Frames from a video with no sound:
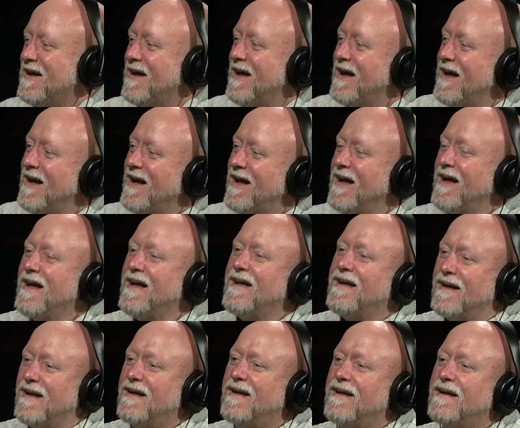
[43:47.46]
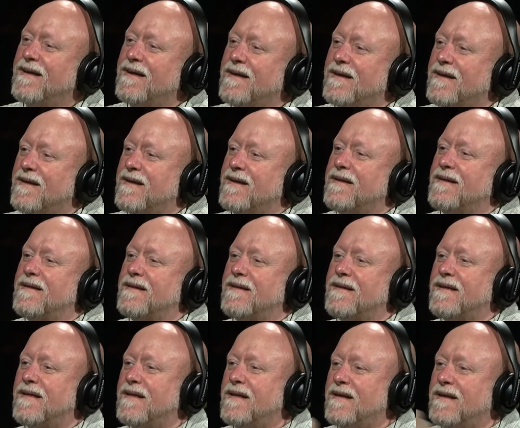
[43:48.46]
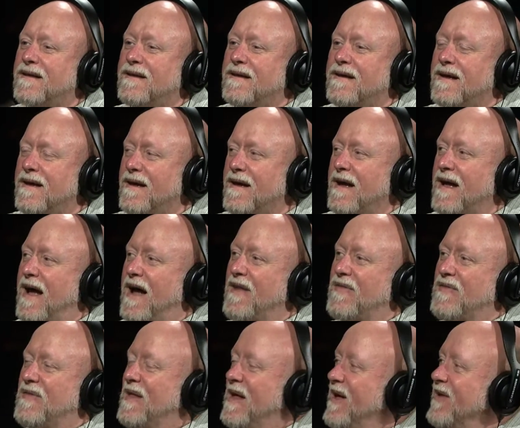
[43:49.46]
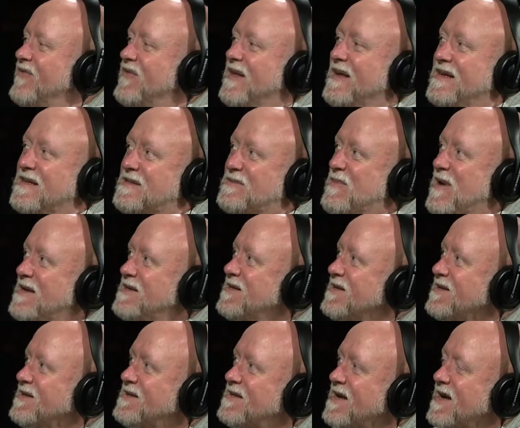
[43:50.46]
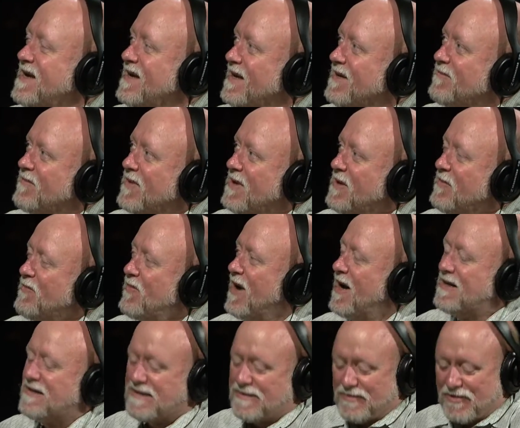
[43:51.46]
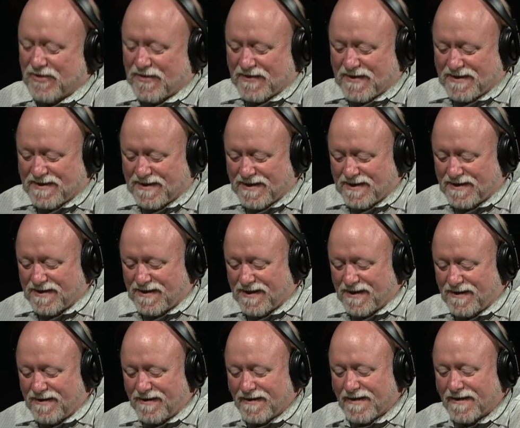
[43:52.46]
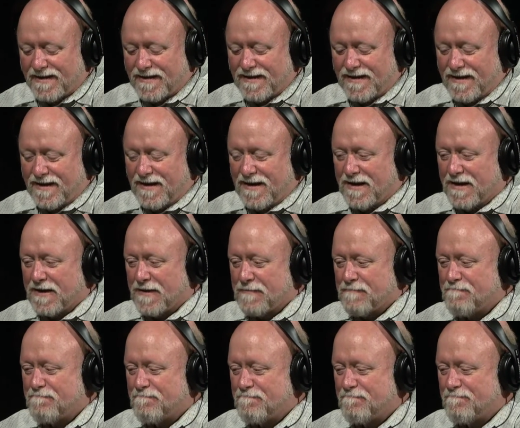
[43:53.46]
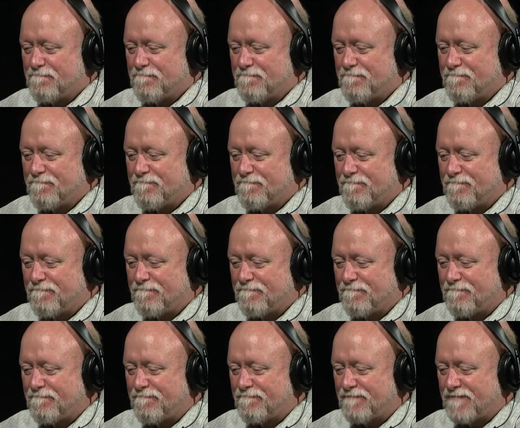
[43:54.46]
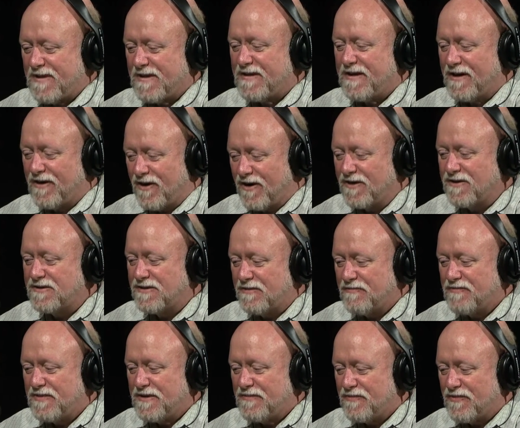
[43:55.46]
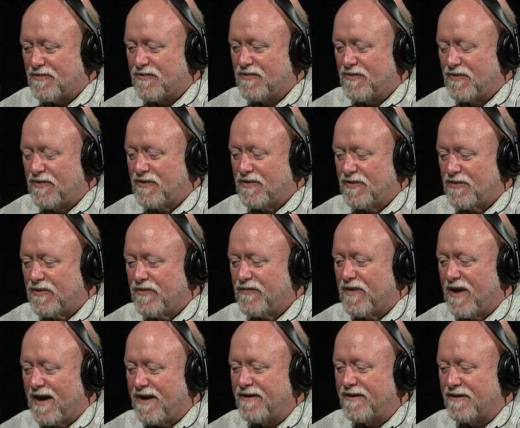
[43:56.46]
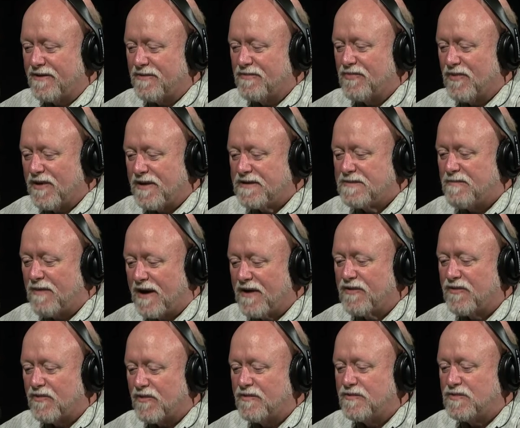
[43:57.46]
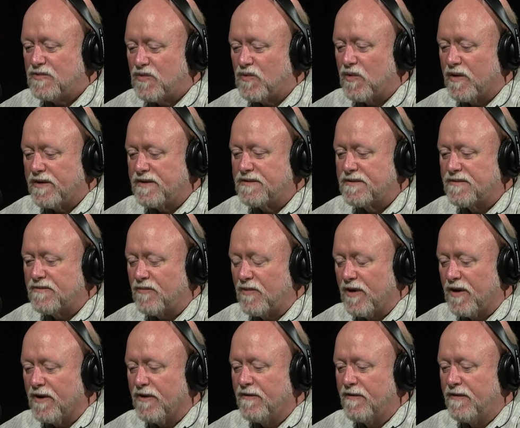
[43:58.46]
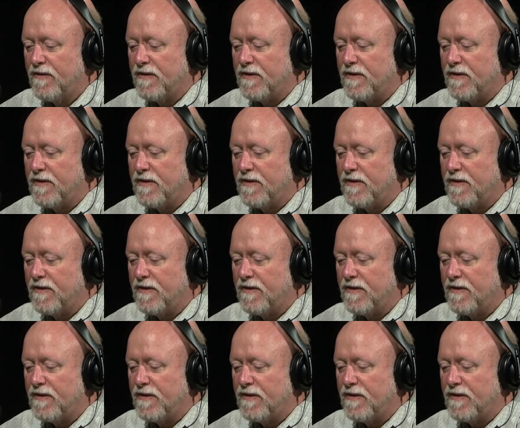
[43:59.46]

mean, what do you do there? I, th- I think it's basically saying and impossible in the sense that um, that there are some people who've gotten to the place by their own choice where